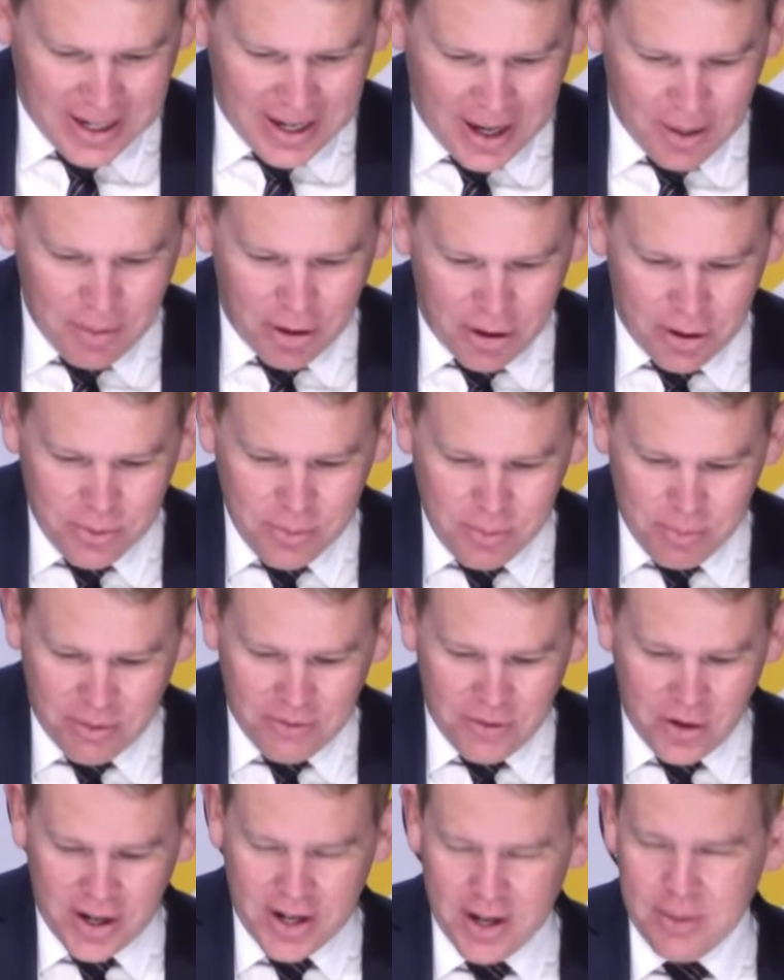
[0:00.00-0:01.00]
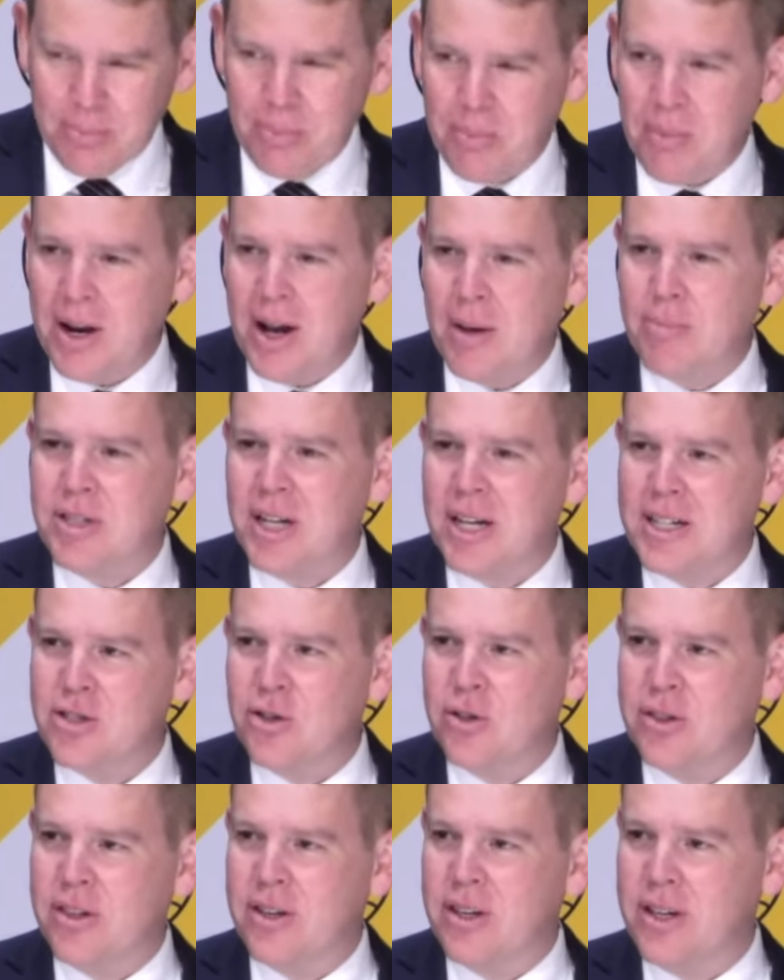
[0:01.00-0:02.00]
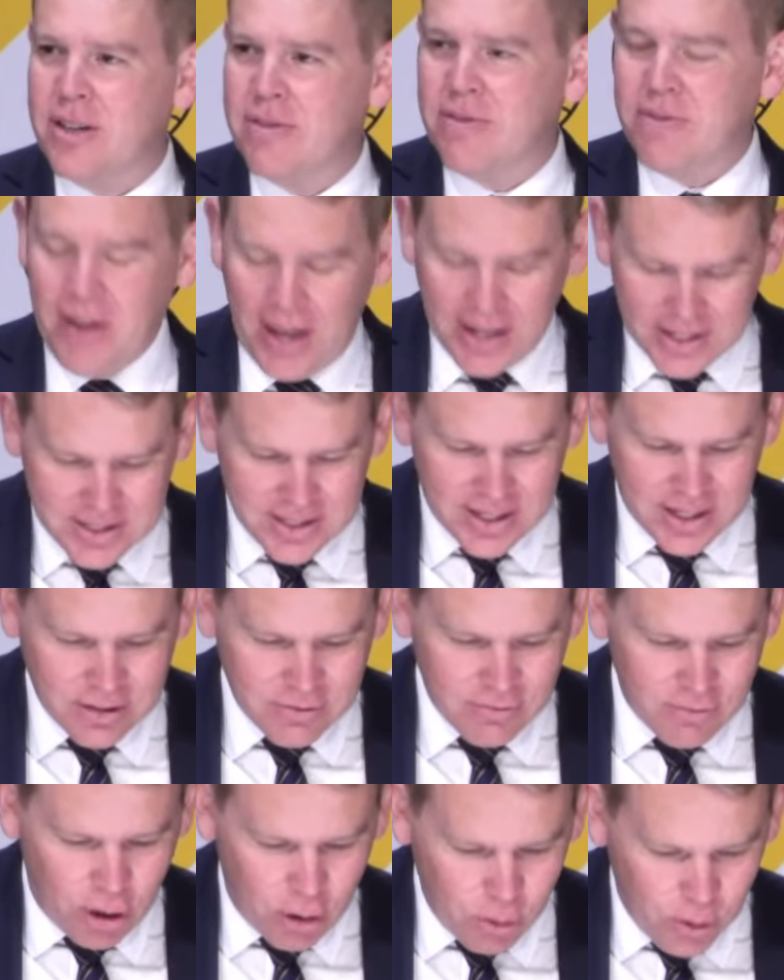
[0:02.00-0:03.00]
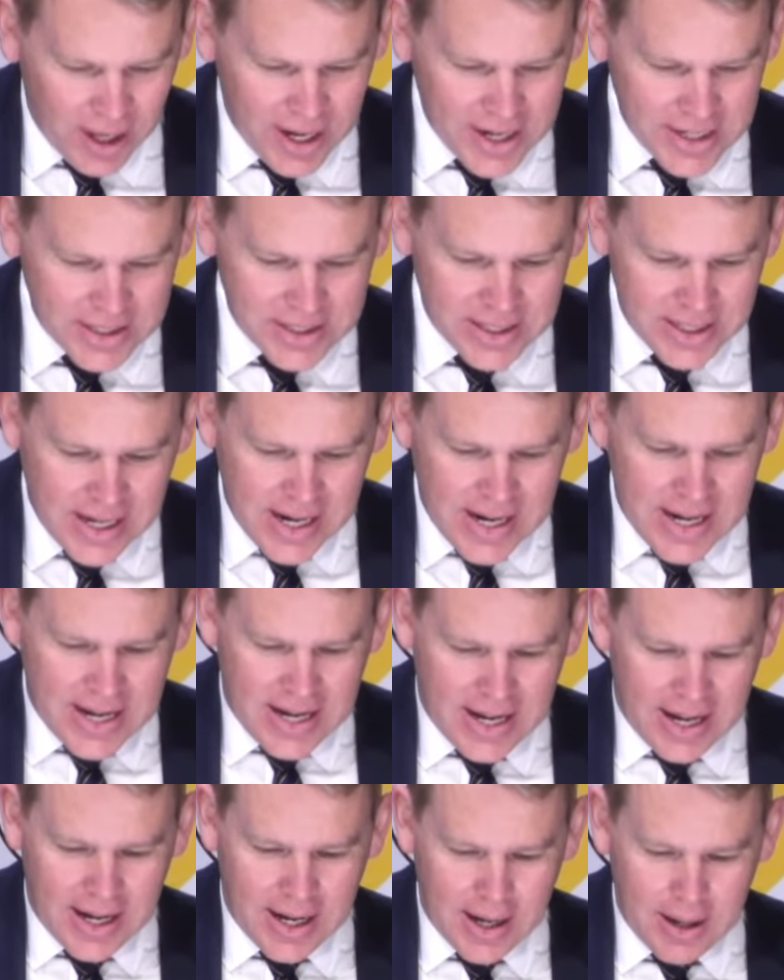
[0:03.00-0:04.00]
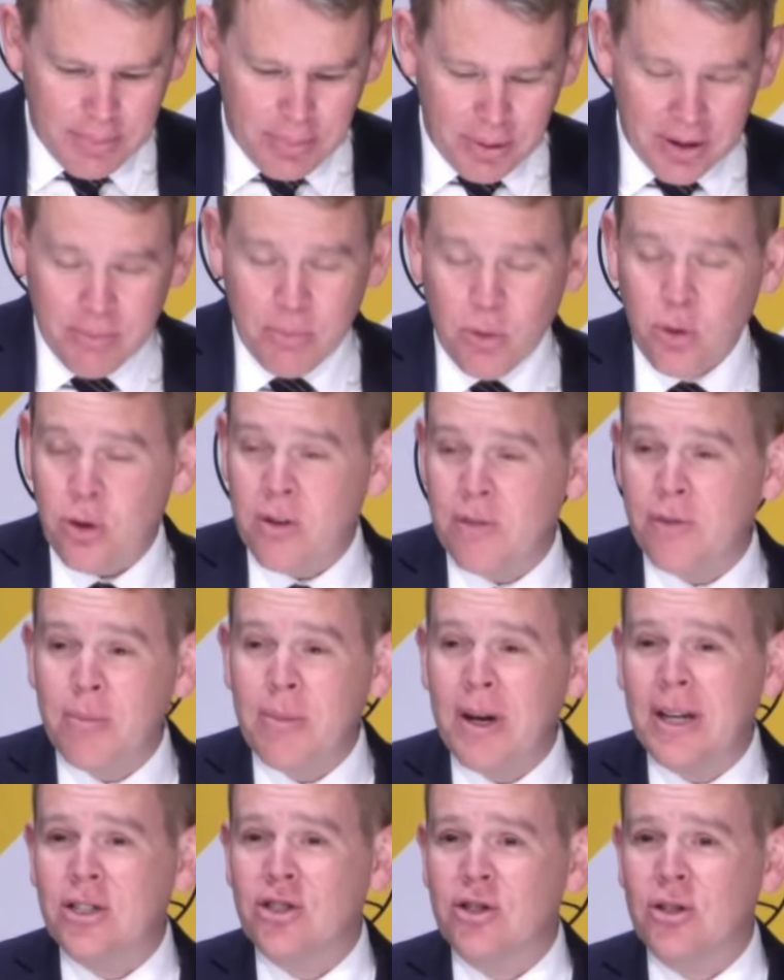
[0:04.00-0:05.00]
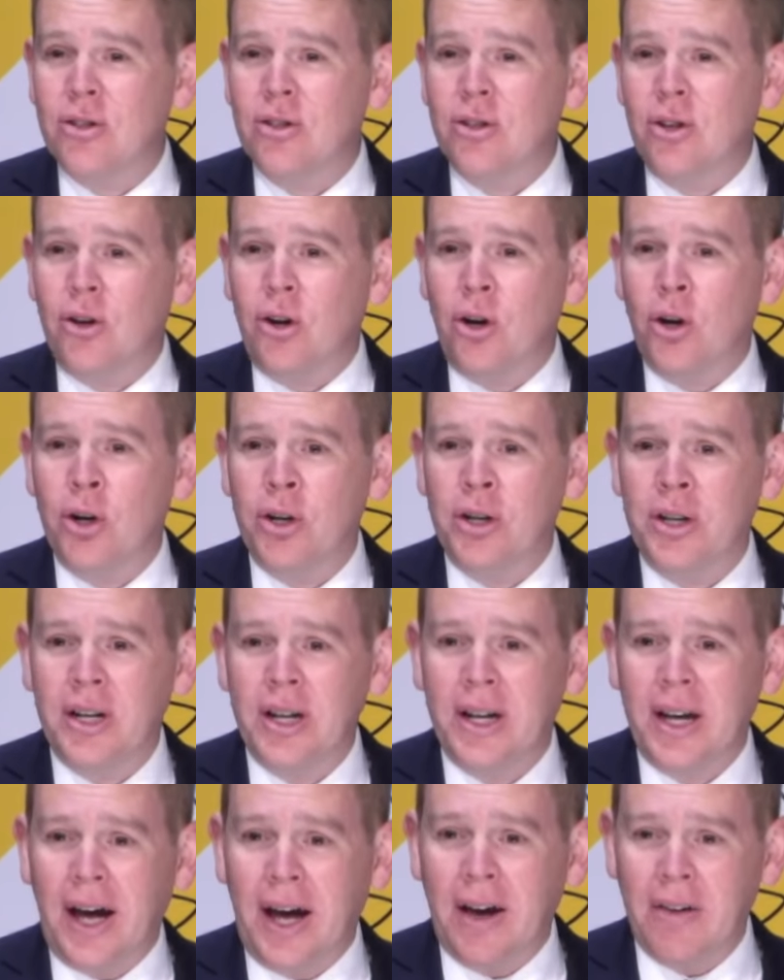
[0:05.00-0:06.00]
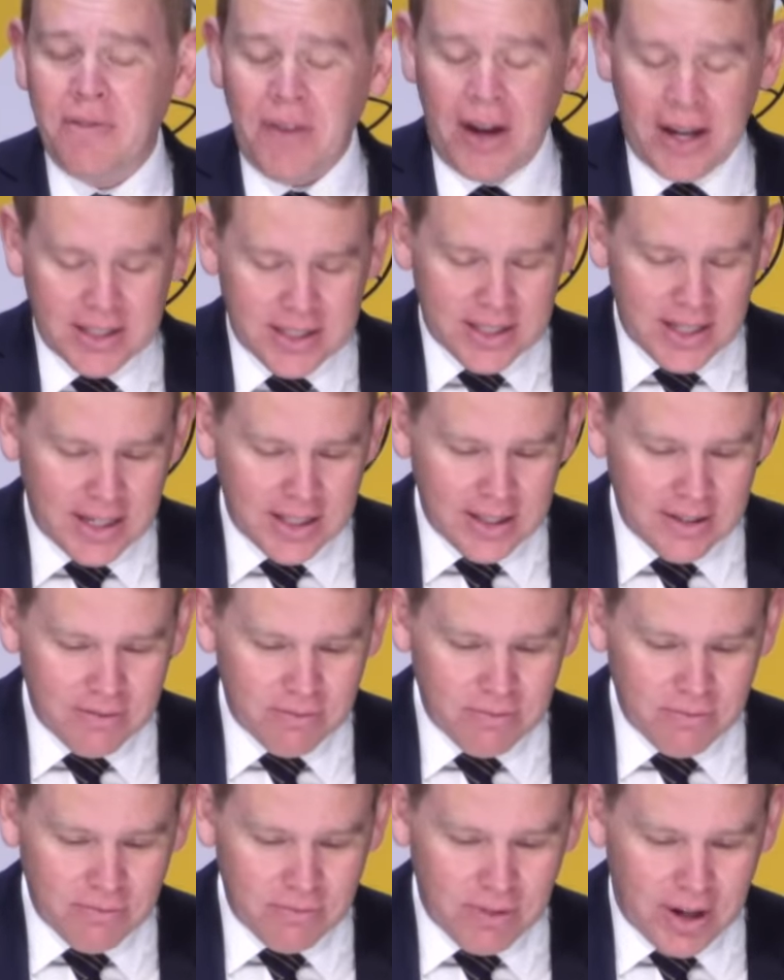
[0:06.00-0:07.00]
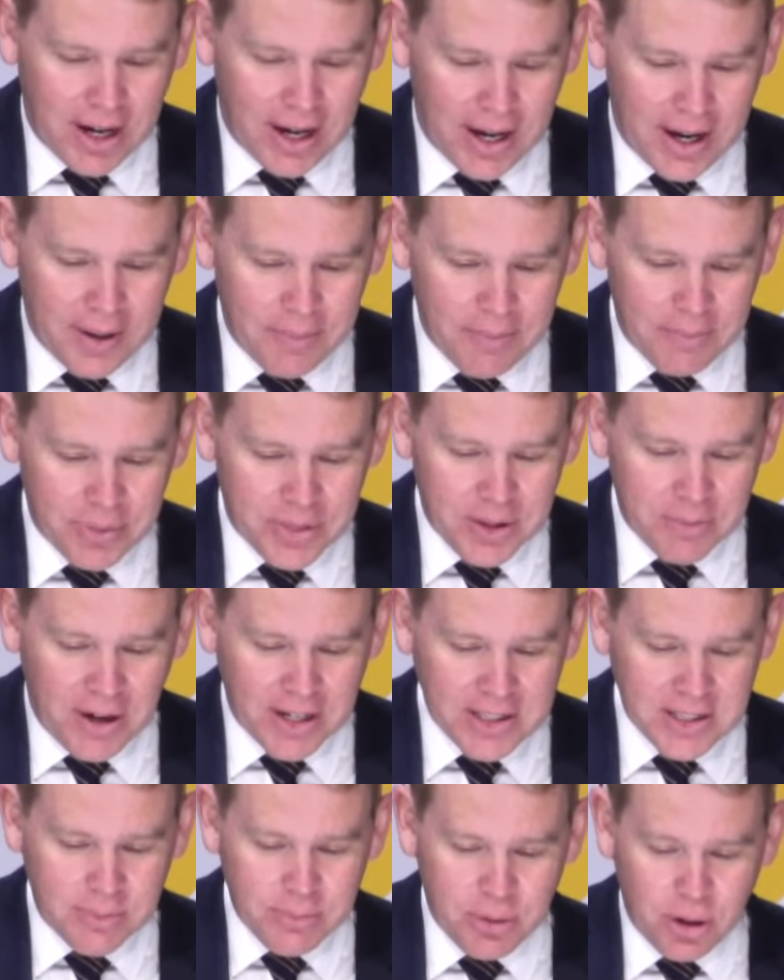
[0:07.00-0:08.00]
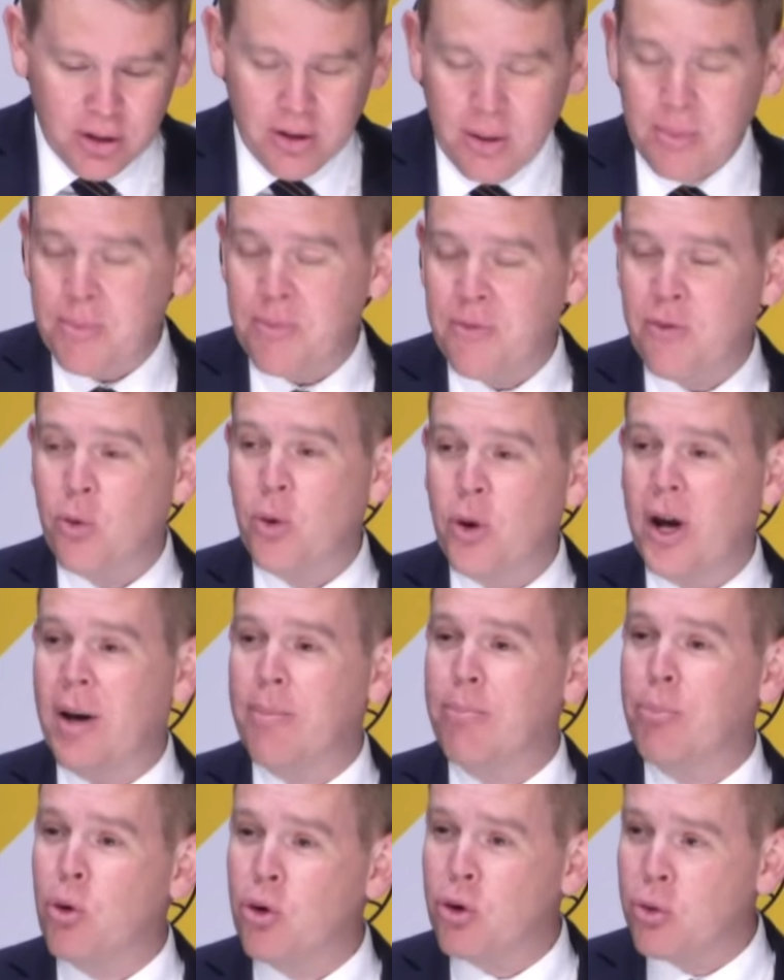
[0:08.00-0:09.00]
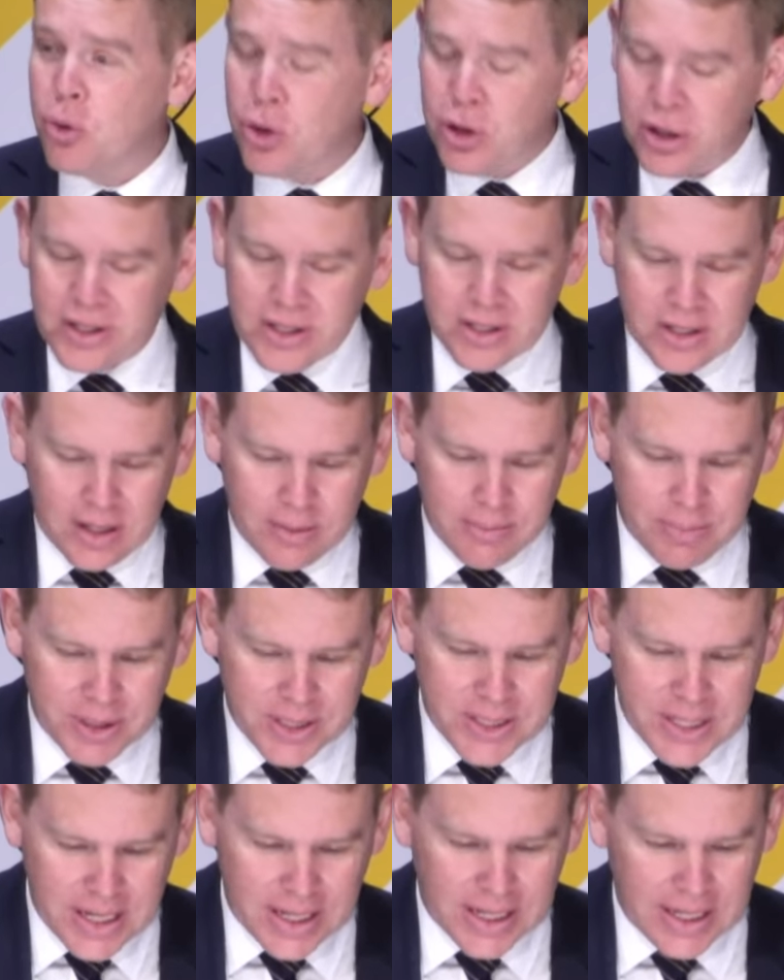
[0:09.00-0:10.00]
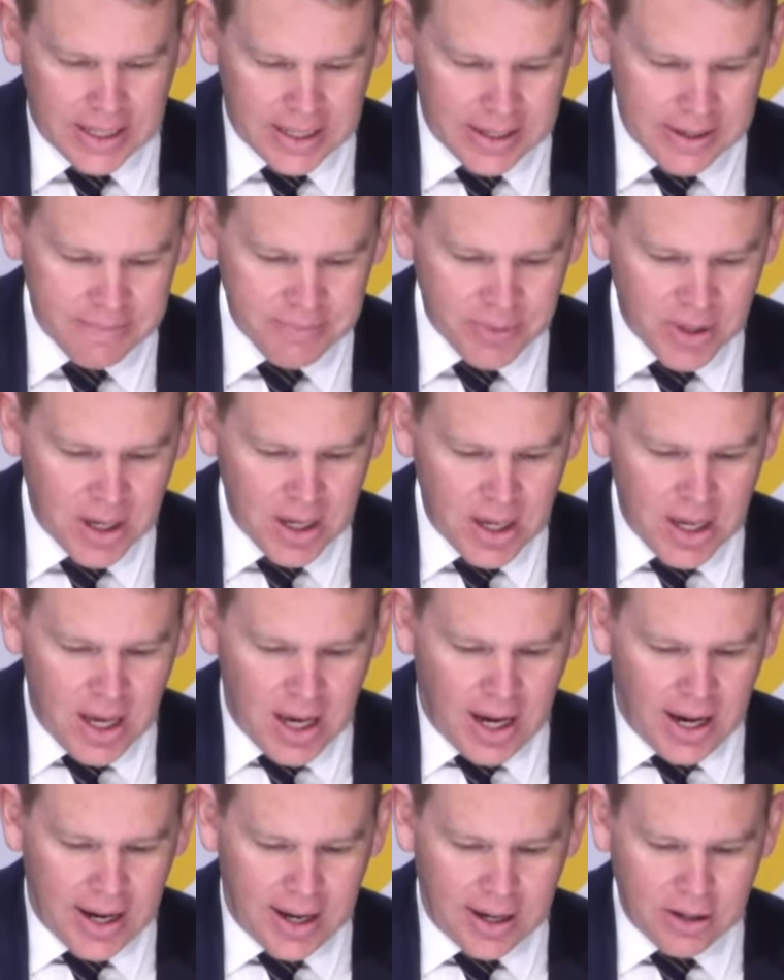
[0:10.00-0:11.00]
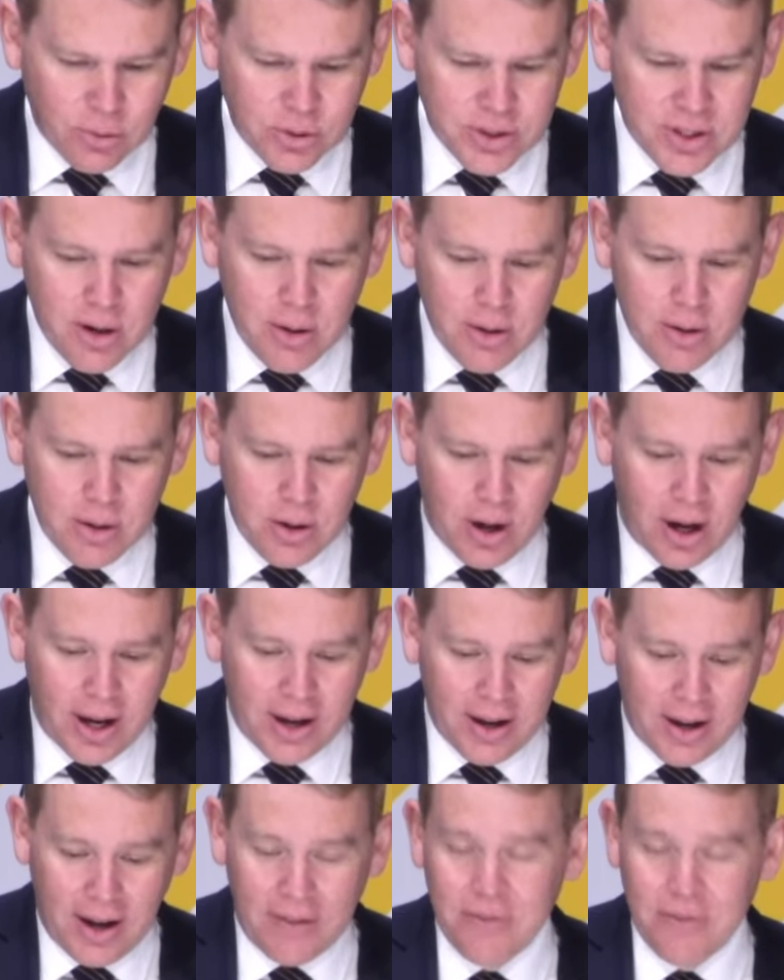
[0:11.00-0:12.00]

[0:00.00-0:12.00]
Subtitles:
I'll provide an update on the vaccine rollout, a bit more information on the vaccine program for our border workers in particular, and also